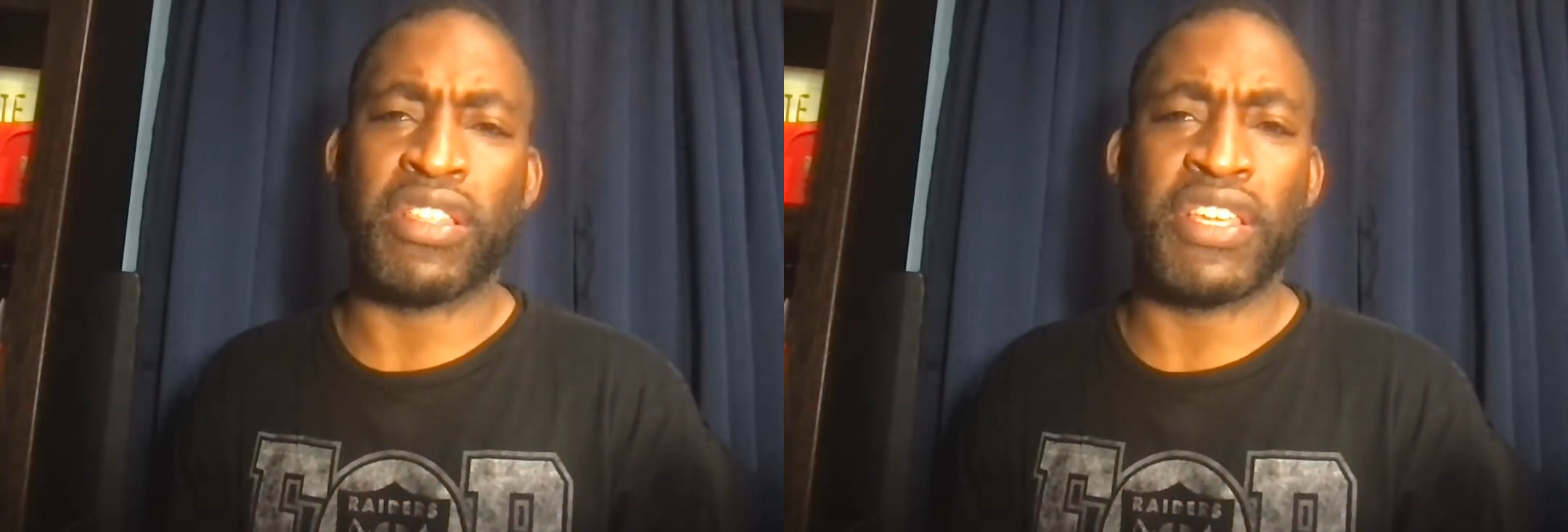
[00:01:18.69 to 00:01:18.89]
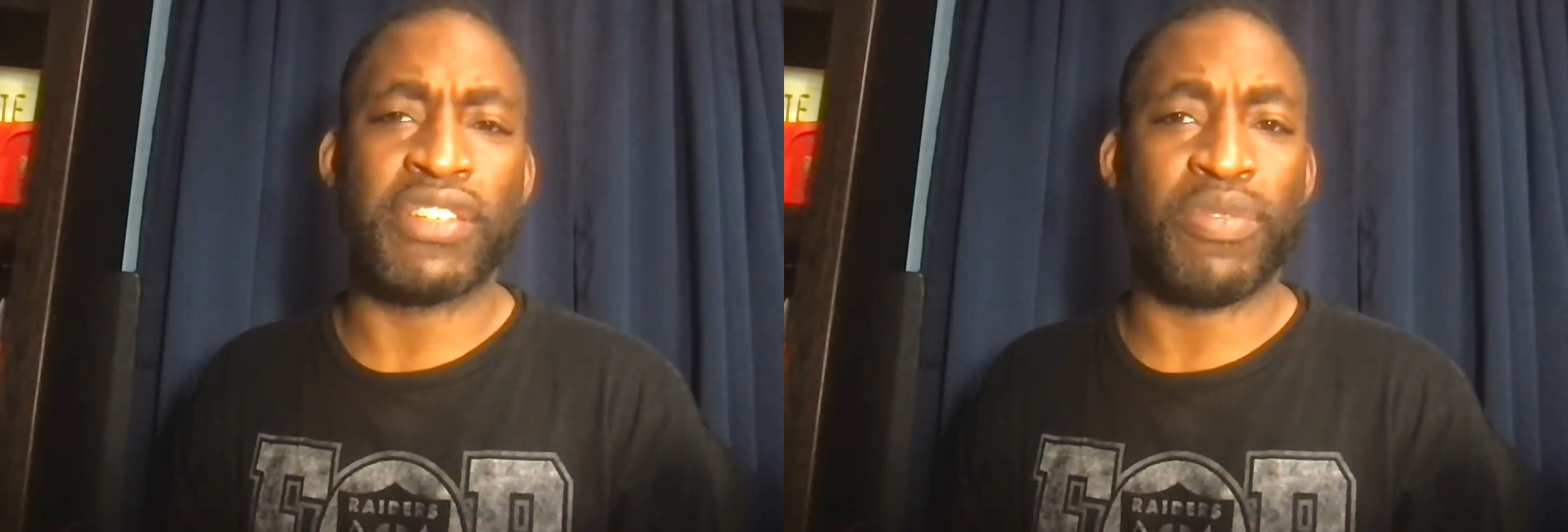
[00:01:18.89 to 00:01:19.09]

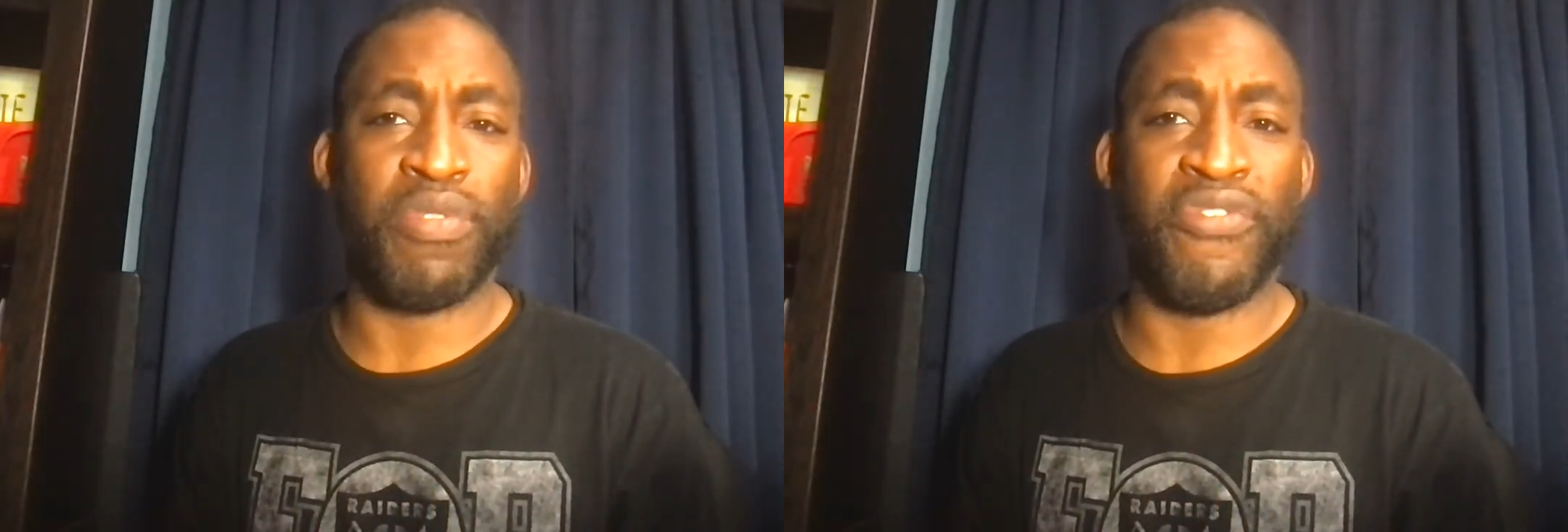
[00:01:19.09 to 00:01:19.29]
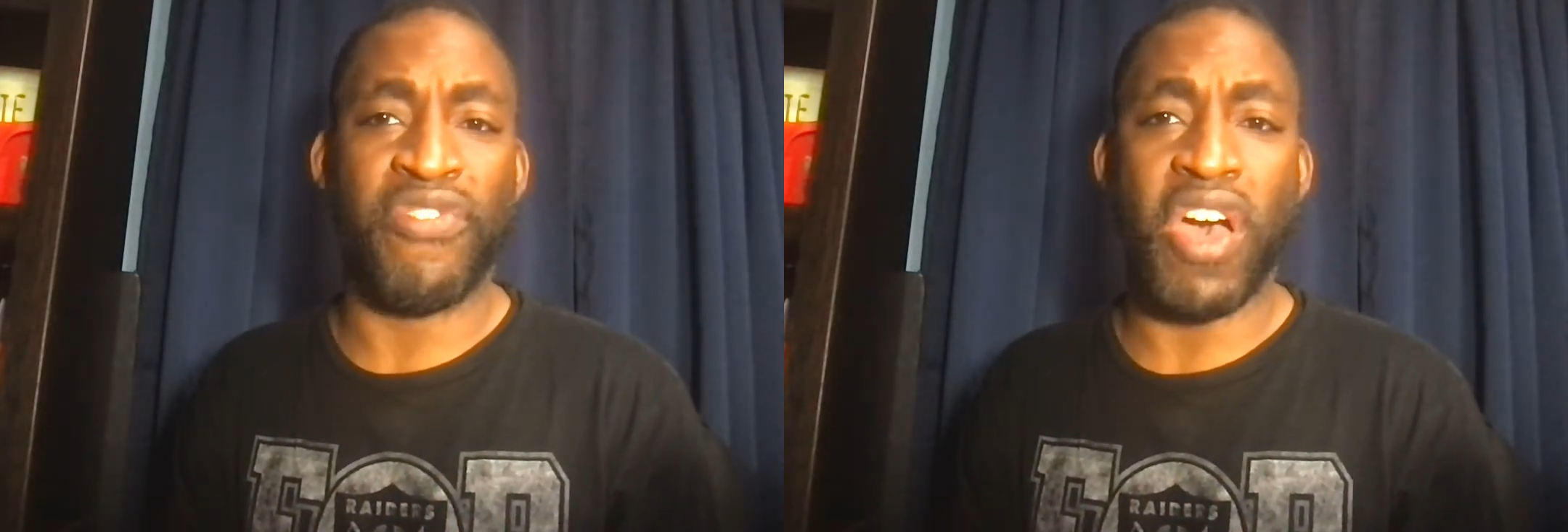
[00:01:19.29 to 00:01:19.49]
teacher
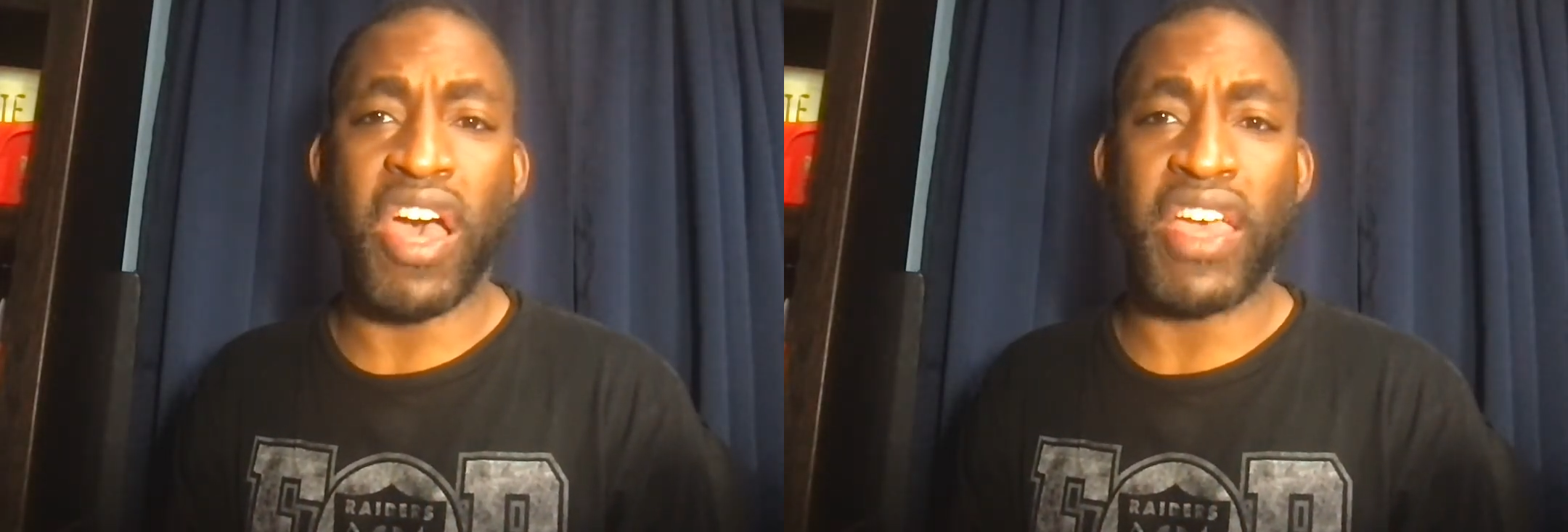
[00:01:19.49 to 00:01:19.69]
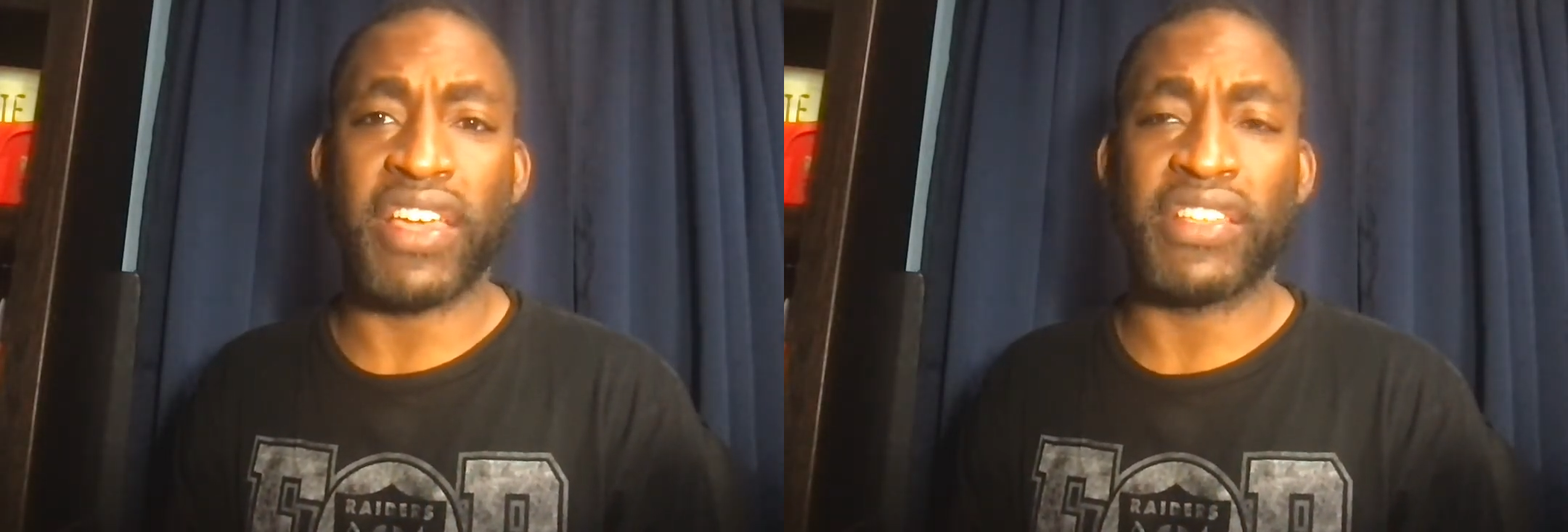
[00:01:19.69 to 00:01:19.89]

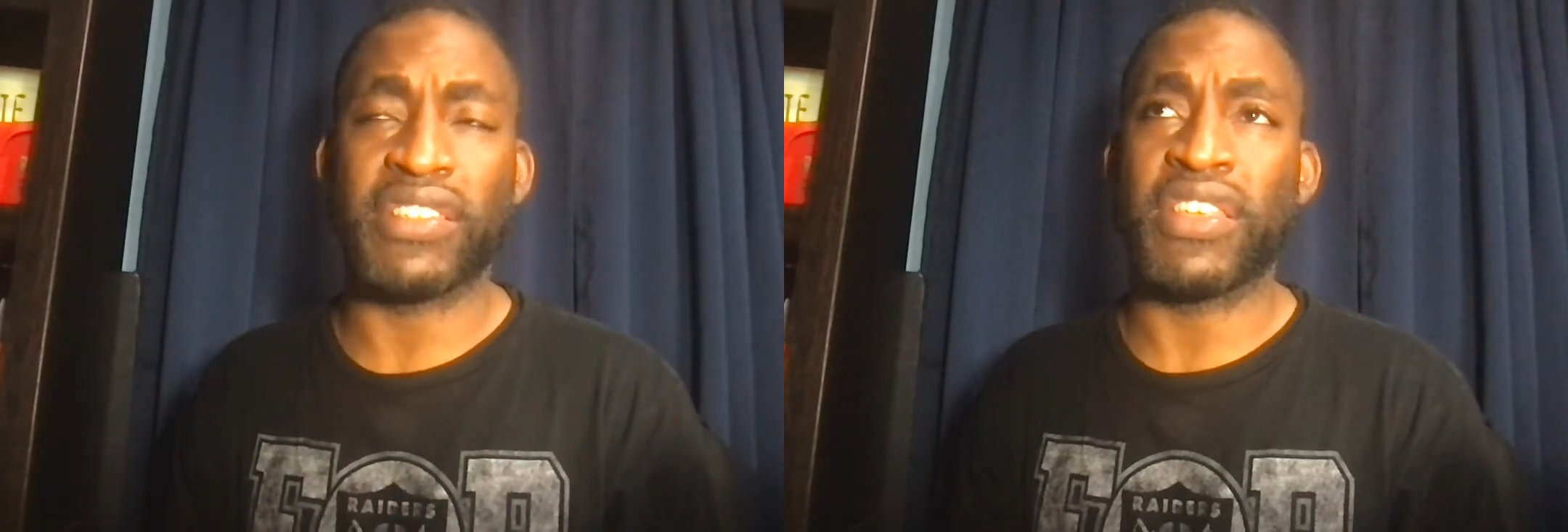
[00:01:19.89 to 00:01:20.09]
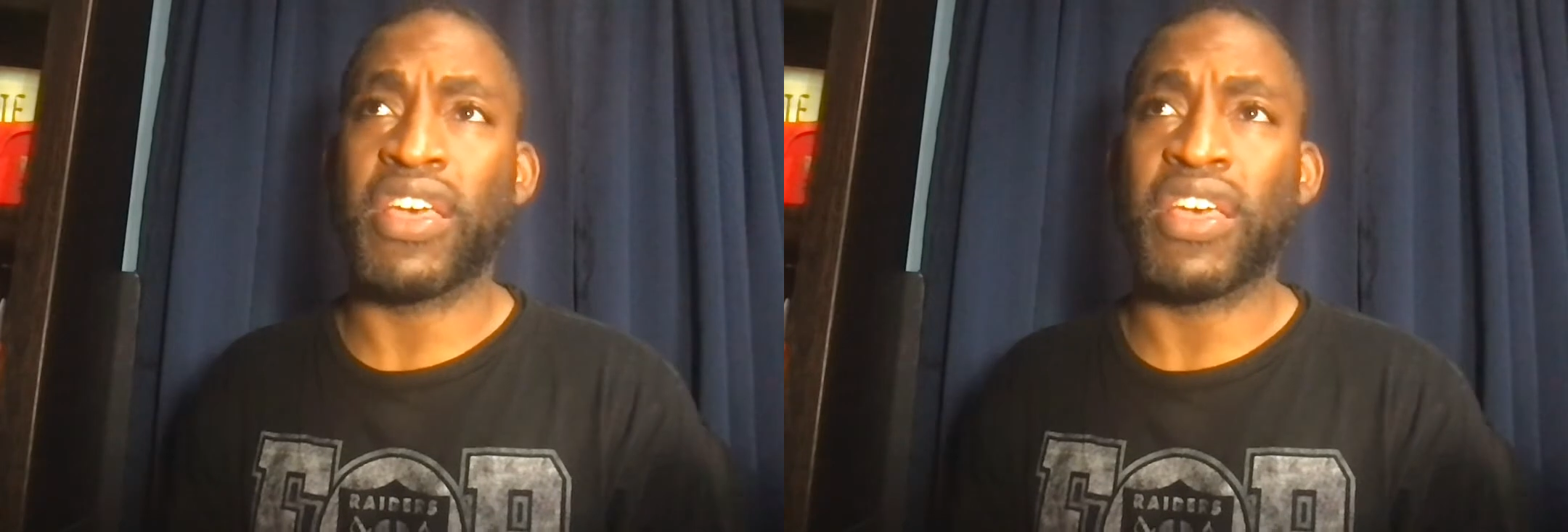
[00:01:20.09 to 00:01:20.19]
provides.